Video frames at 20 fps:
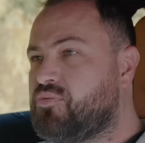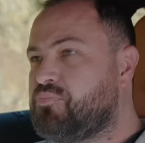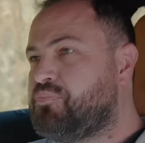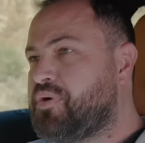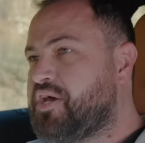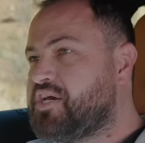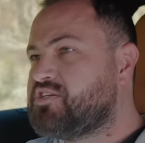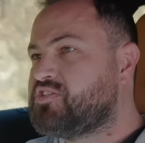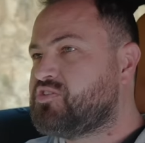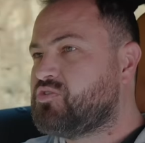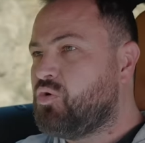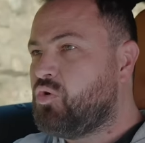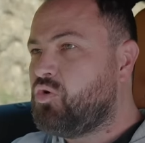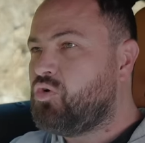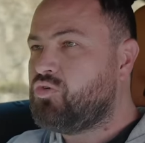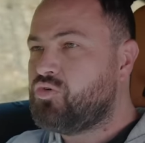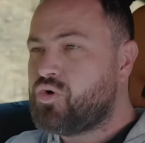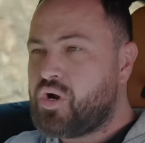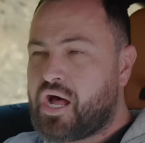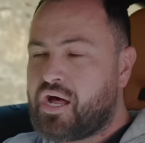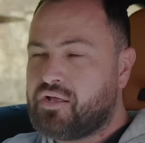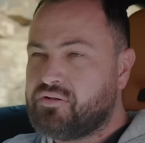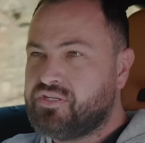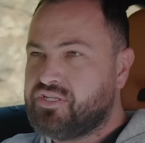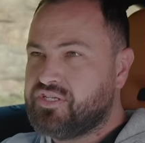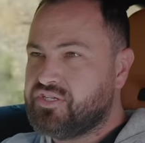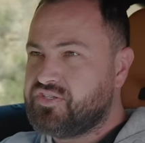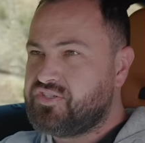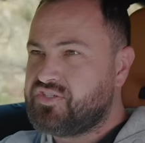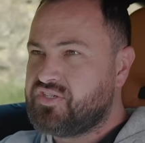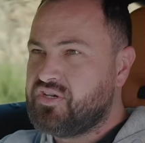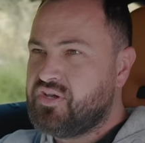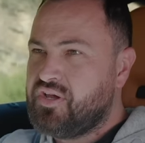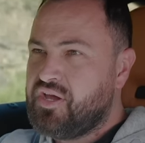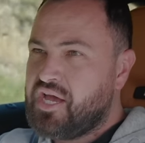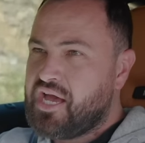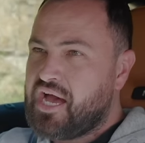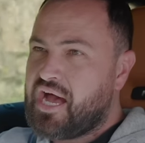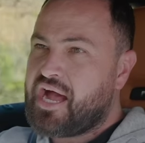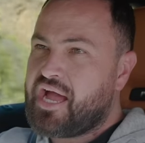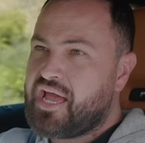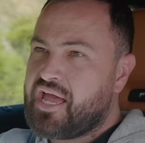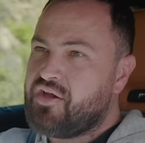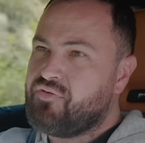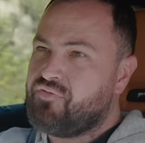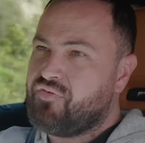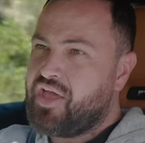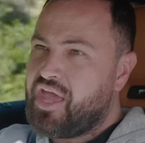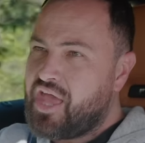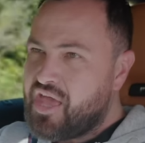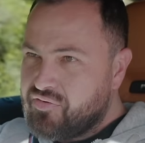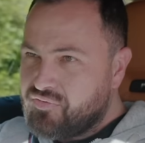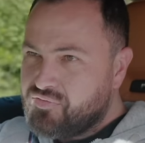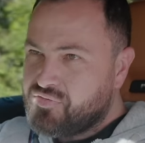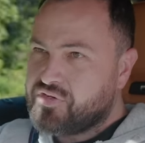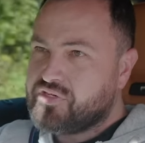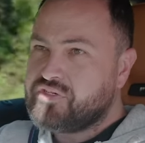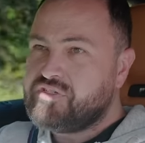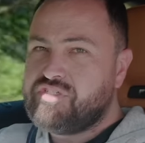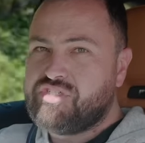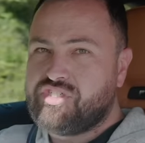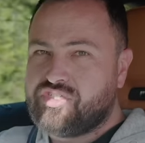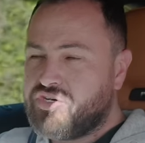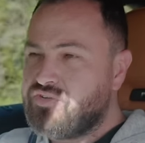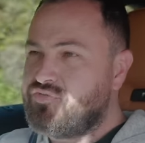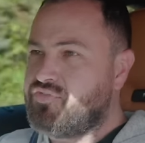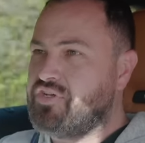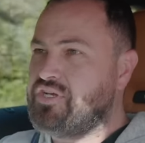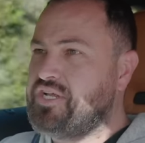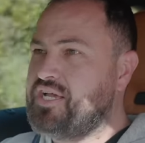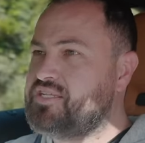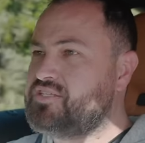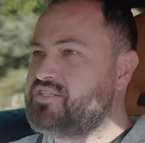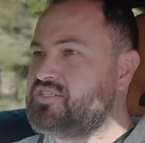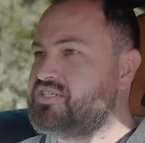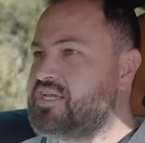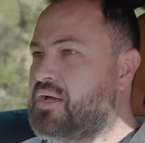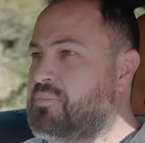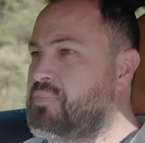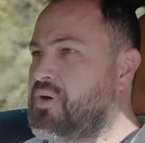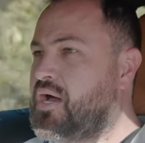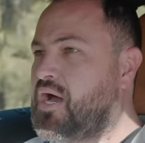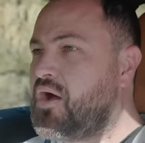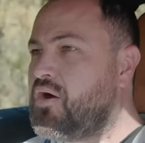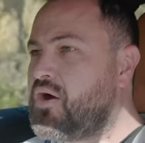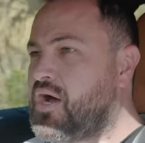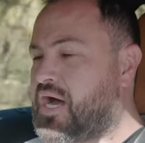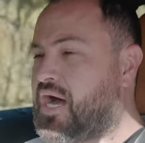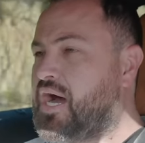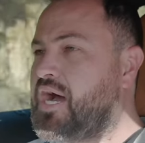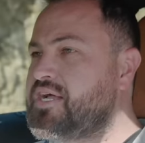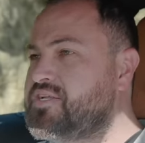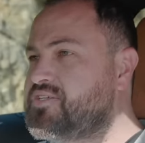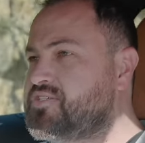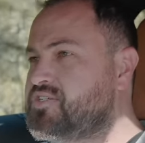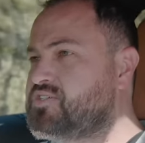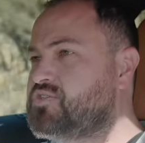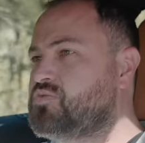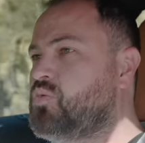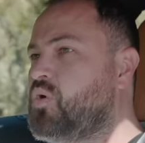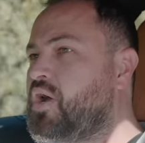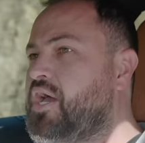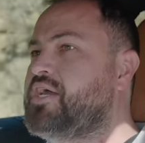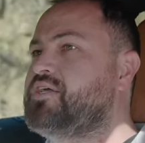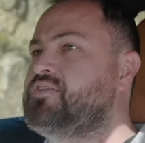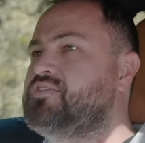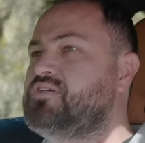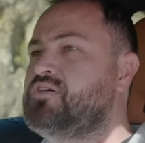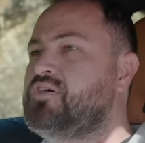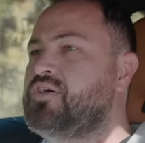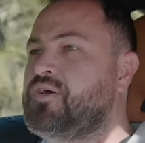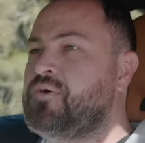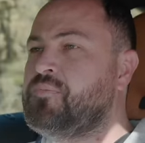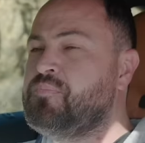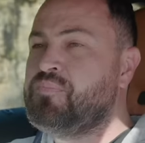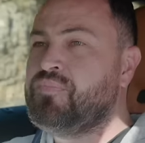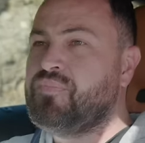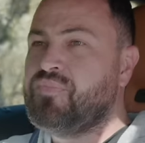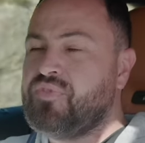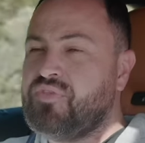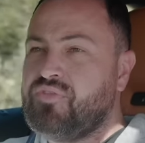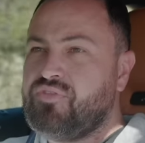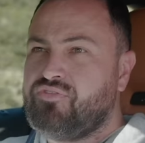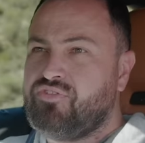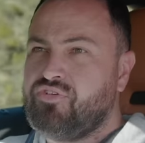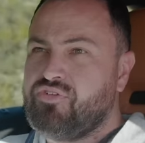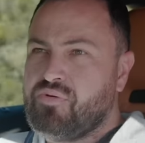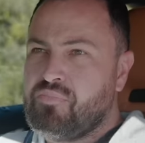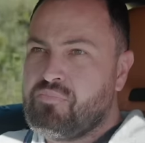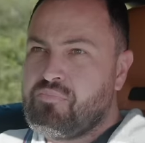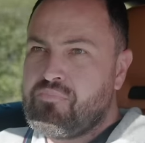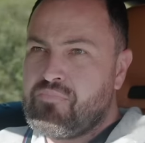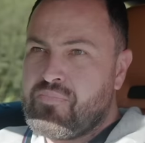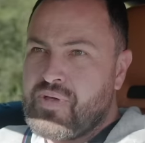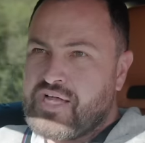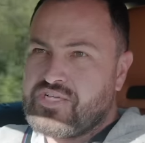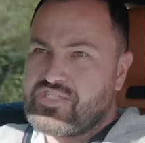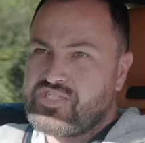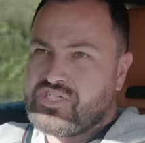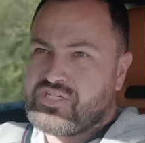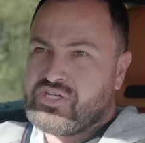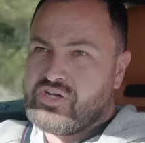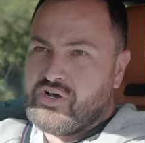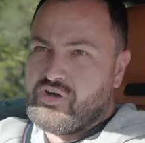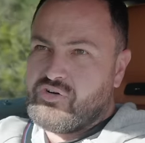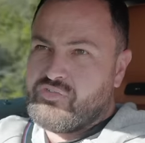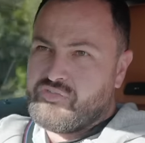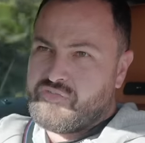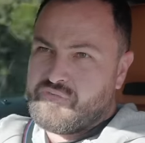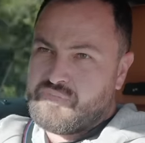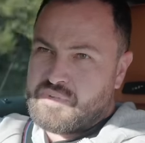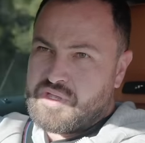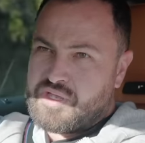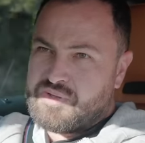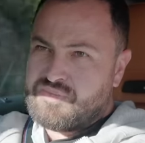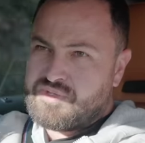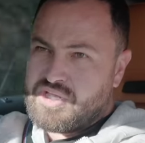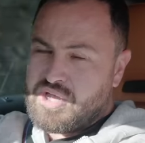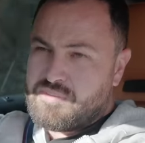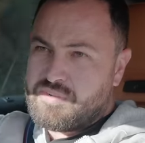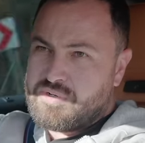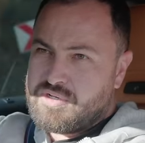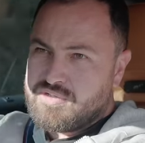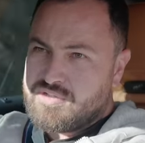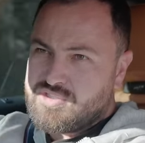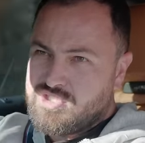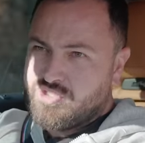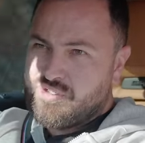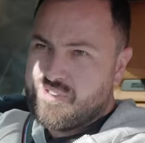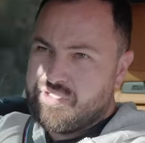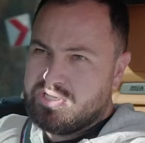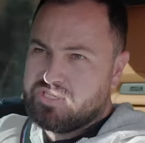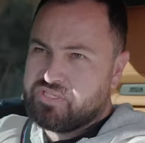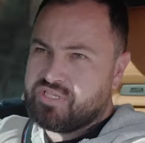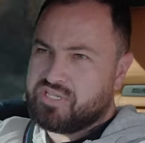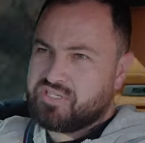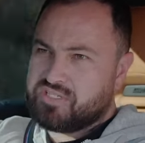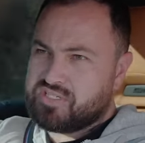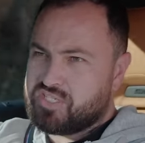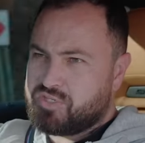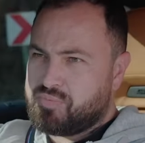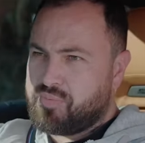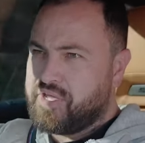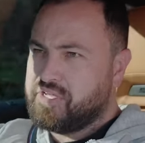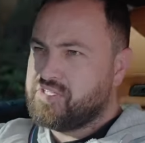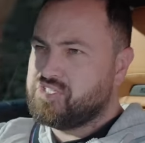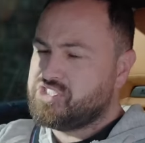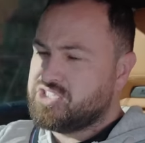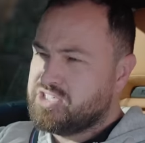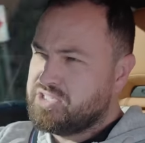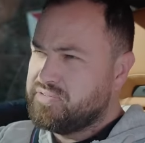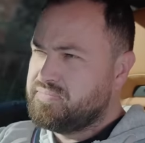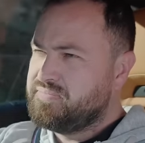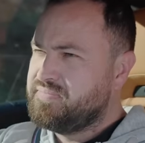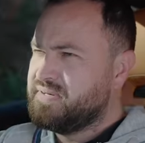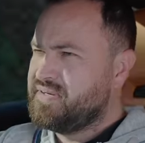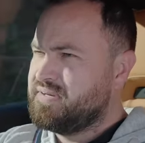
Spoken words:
best all-rounders I have ever driven. It somehow hides its weight through the magic of BMW tuning their suspension